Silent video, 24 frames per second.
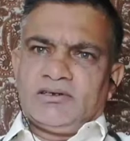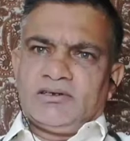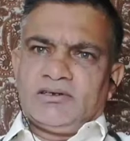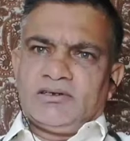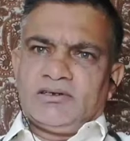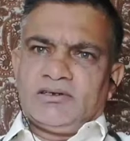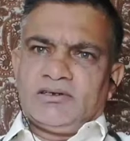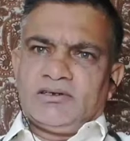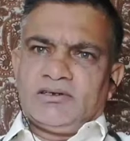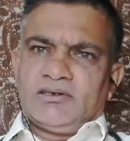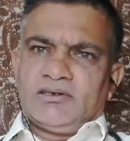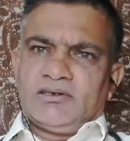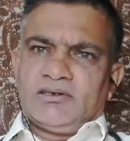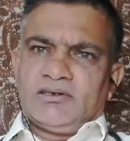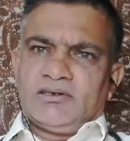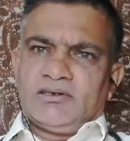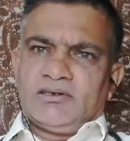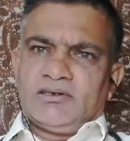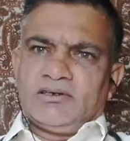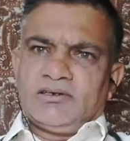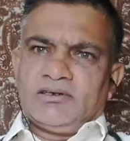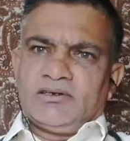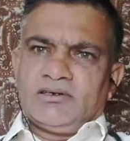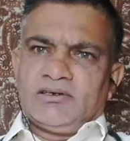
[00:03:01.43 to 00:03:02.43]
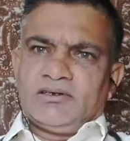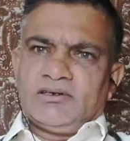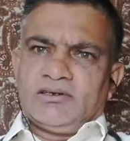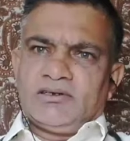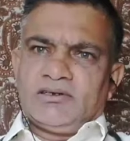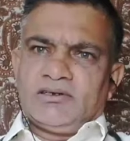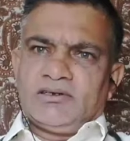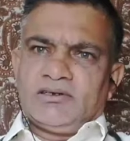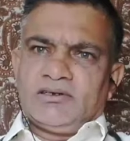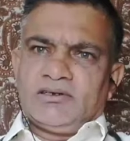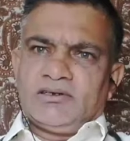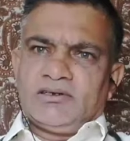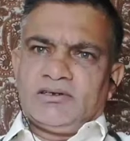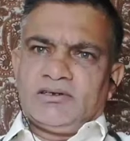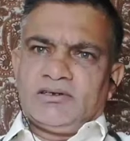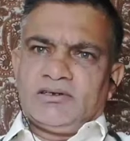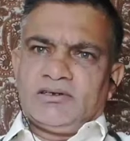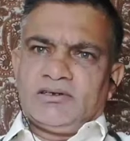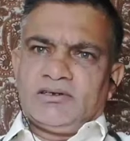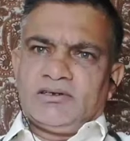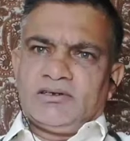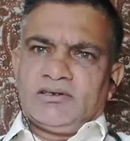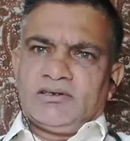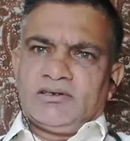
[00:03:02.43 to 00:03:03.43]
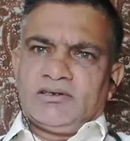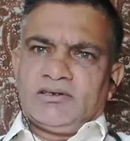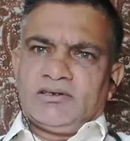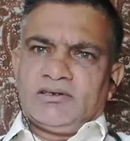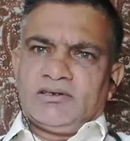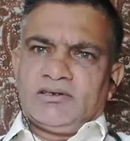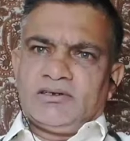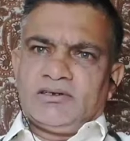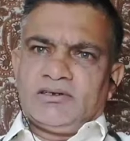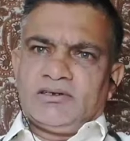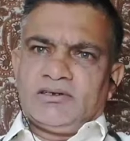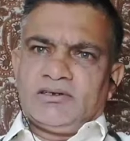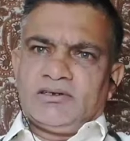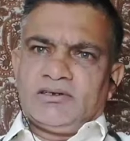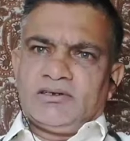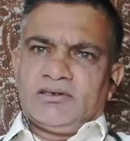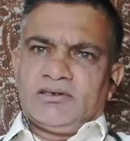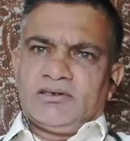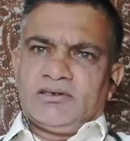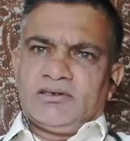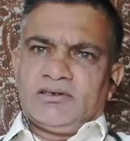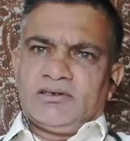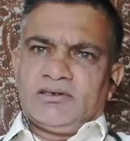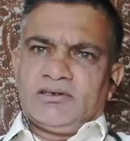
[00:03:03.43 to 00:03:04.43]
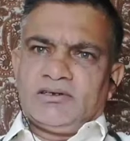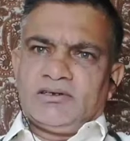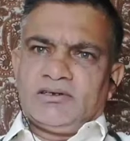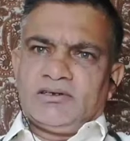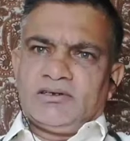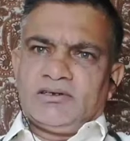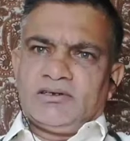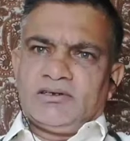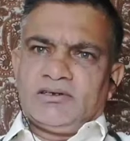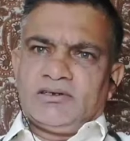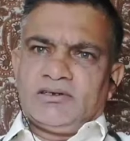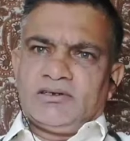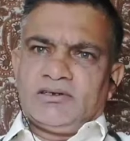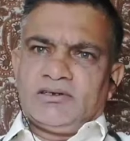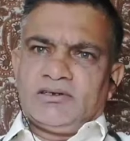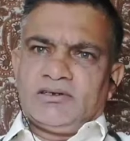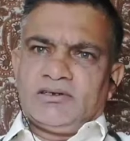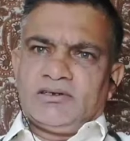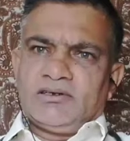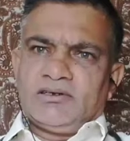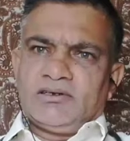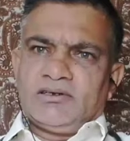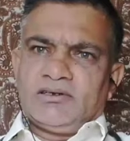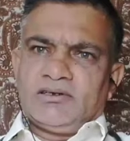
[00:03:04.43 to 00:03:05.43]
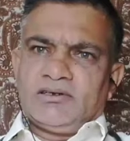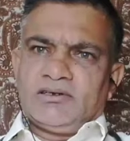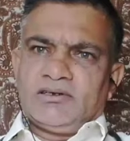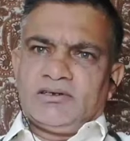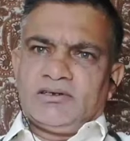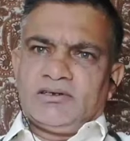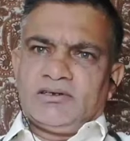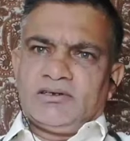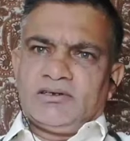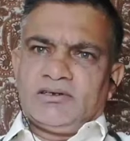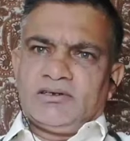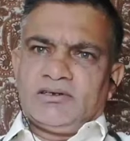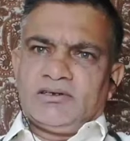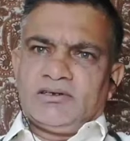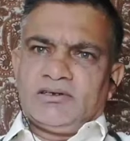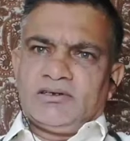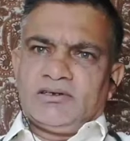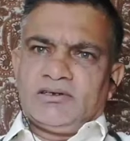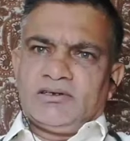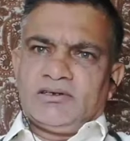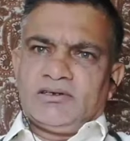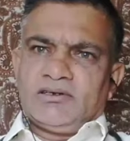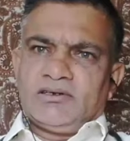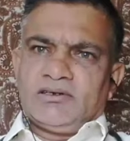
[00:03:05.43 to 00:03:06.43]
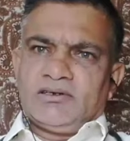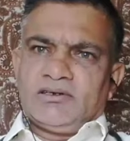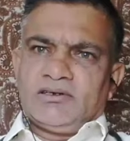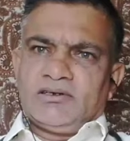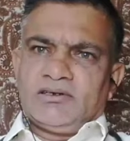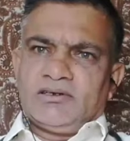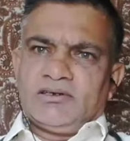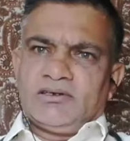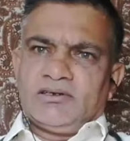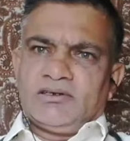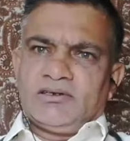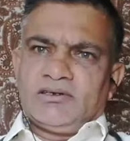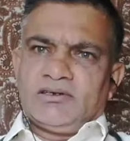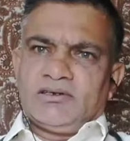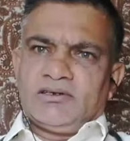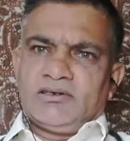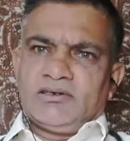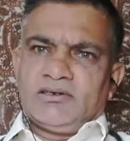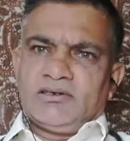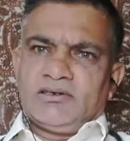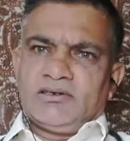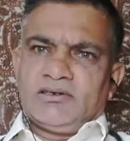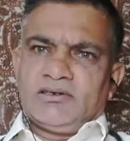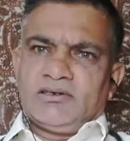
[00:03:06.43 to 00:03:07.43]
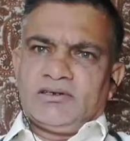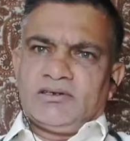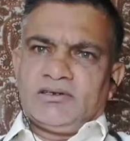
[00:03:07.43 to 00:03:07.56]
(no lip movement)